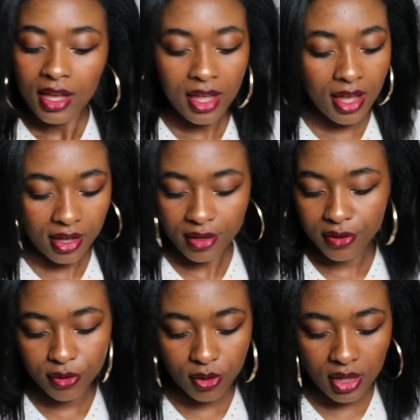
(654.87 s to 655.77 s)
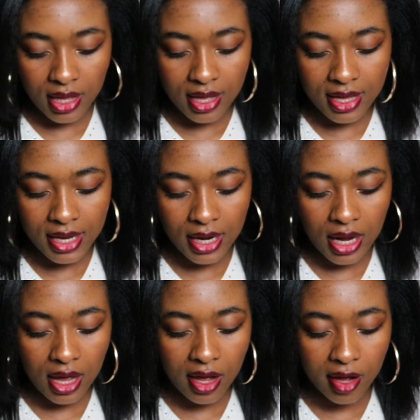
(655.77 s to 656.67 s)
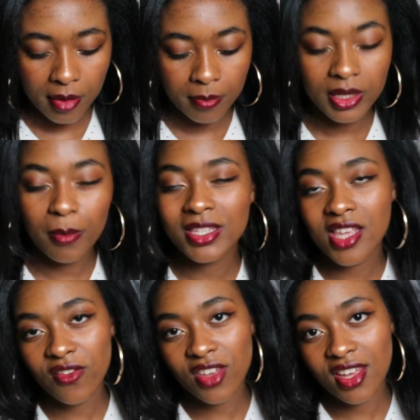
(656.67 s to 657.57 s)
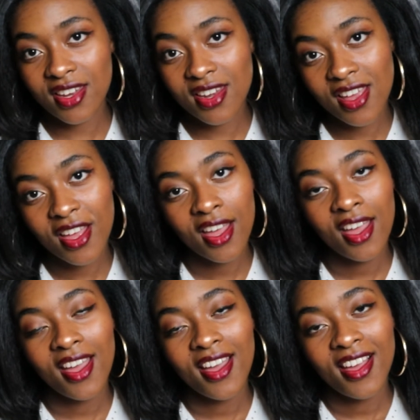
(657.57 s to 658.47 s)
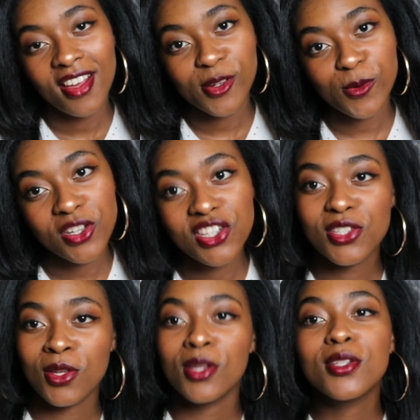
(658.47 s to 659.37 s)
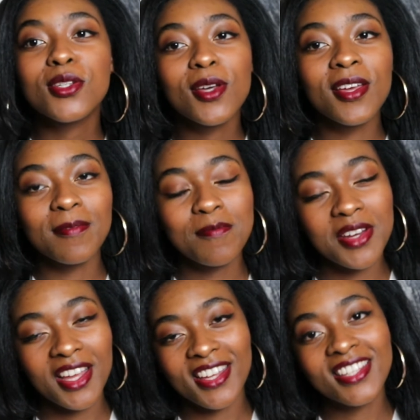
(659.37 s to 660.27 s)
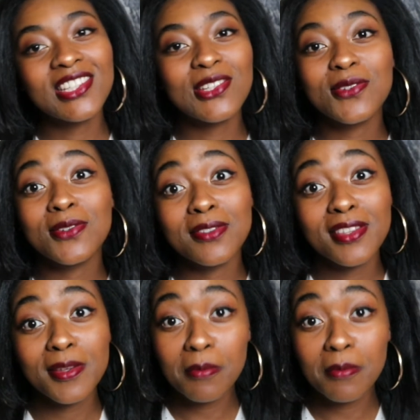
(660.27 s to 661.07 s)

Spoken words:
Yeah, so then number 7, which is going to bring us to the